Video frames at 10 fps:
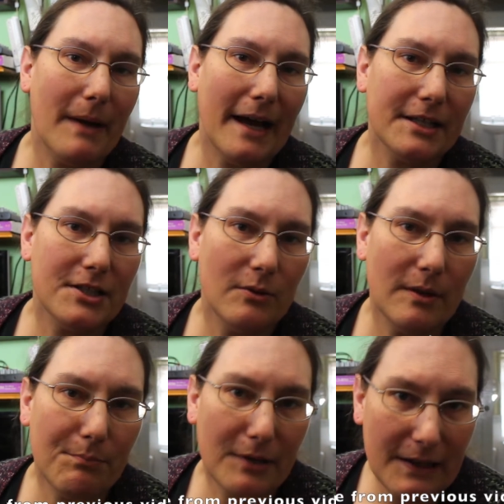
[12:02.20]
back to a
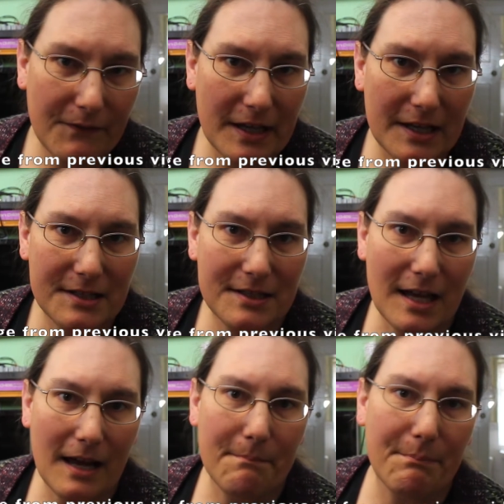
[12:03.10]
previous
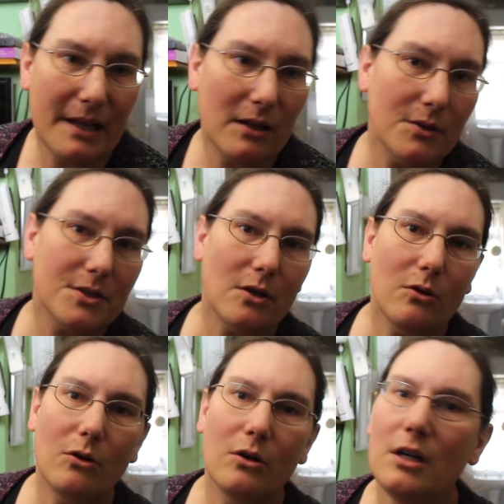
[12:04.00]
uh, build
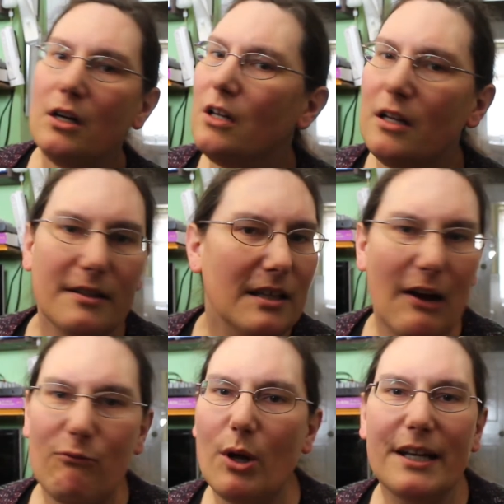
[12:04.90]
or
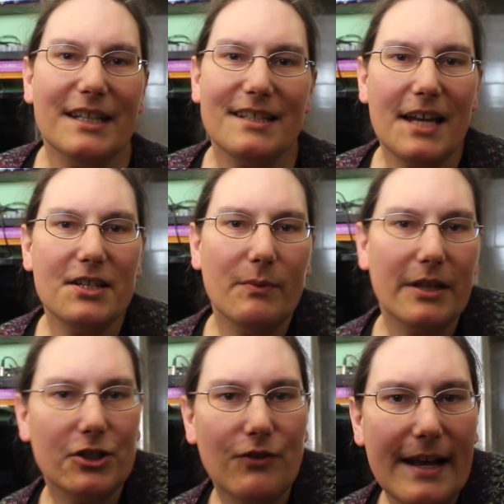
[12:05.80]
a running session with
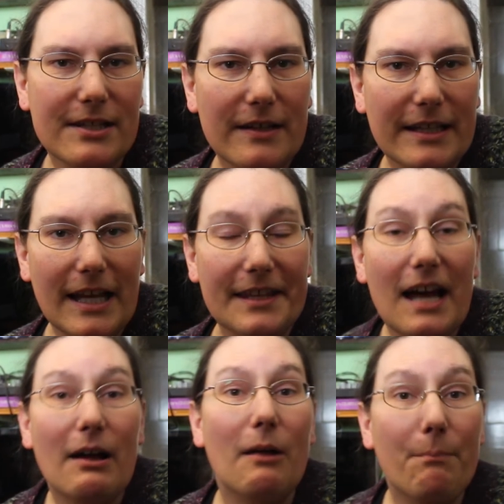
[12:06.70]
her trains or anything like
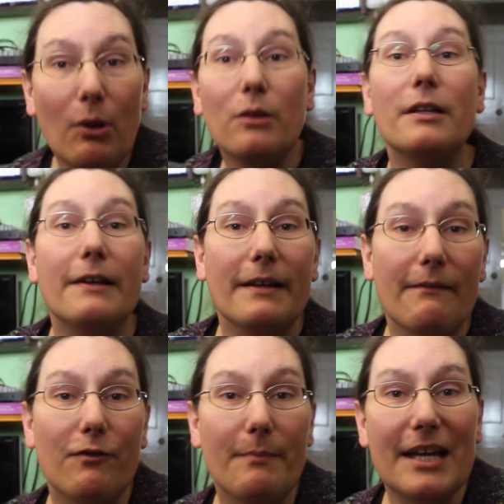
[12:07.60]
that, I'll pull the
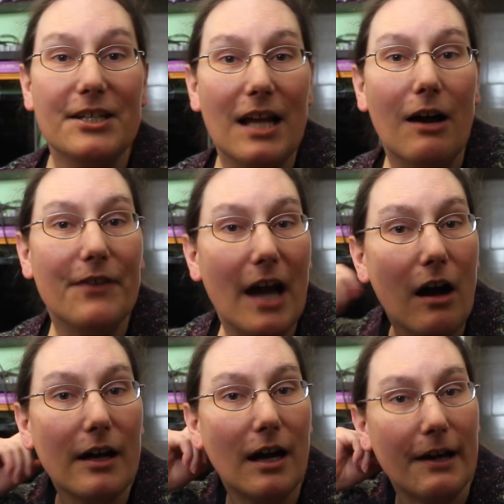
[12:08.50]
information out of the
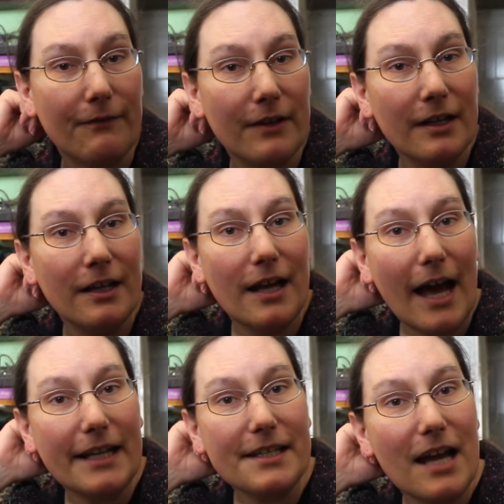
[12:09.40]
archive.
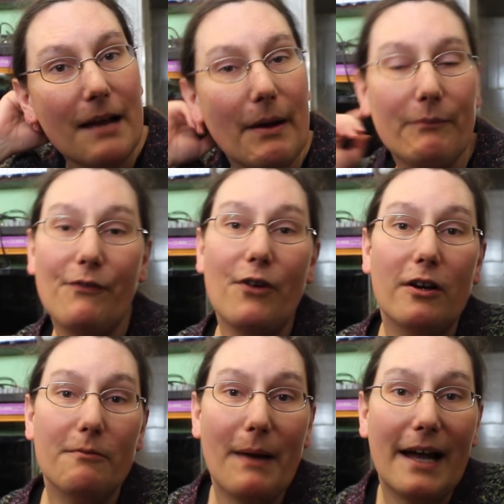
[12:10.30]
Anytime I'm
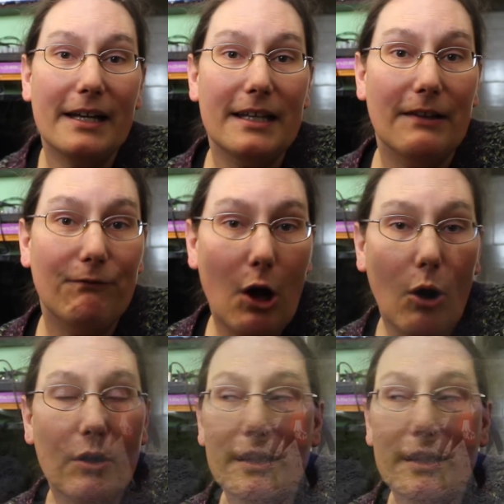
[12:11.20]
referring back in the vlog,